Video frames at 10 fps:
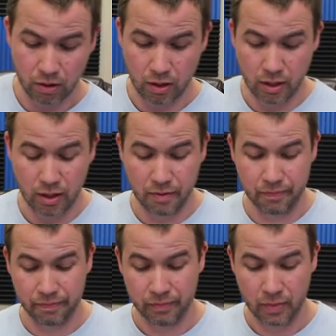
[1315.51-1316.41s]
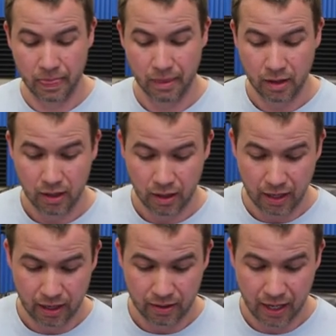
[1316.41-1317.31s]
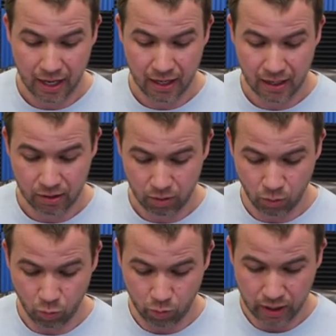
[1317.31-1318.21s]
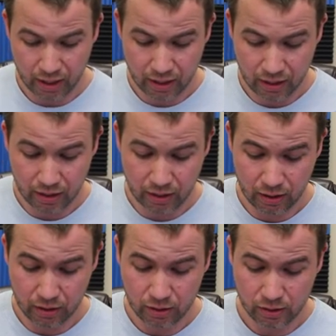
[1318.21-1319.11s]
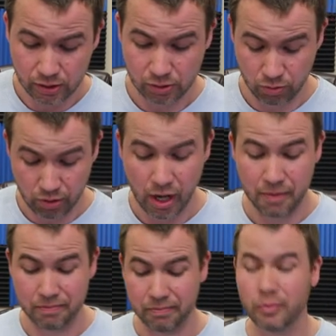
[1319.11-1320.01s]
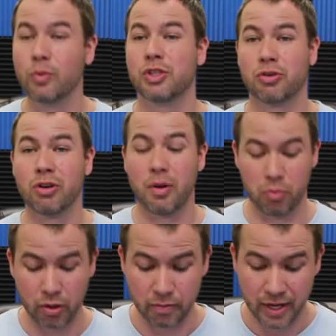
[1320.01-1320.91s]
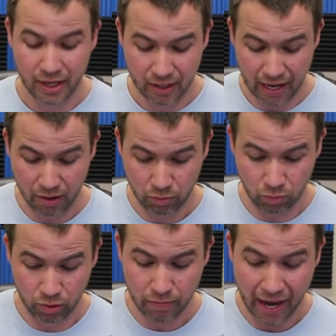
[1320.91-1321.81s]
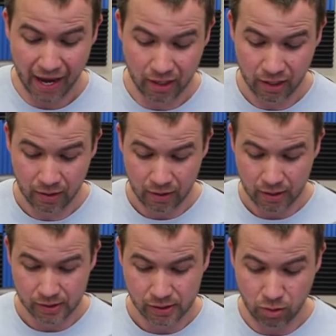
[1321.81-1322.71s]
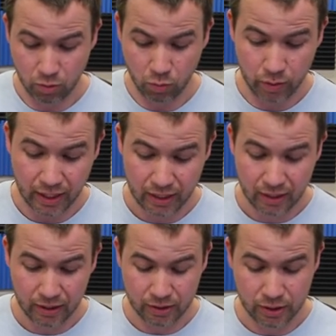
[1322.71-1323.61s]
Um, and then we screwed up. We screwed up real big and real bad. So we